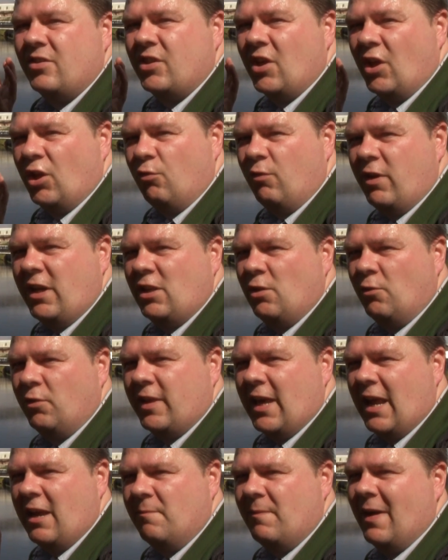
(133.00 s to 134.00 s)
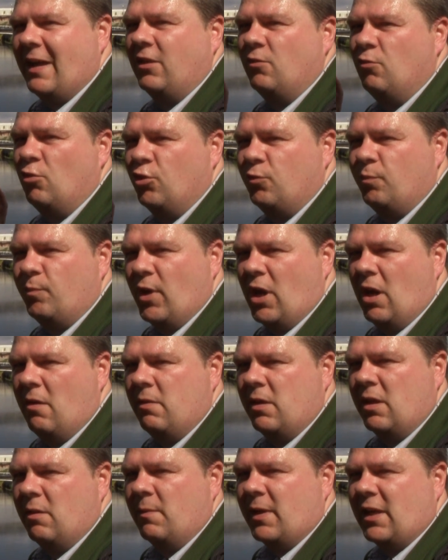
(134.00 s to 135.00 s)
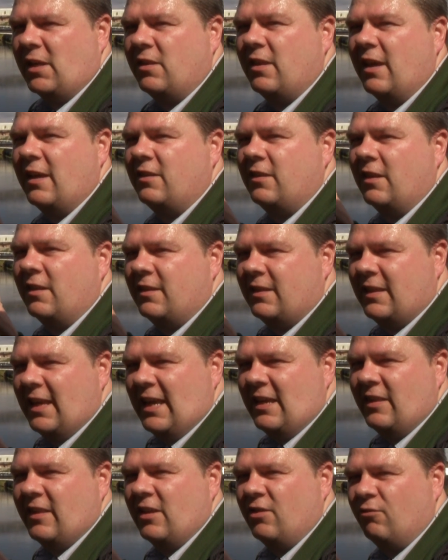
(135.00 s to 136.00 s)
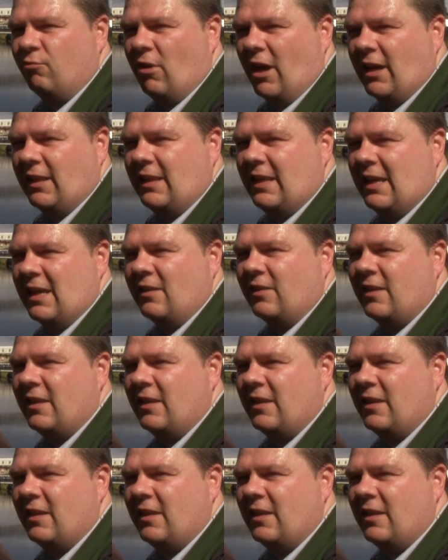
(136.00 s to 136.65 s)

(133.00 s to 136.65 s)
So the reason I was heading back towards Birmingham is to see this right here.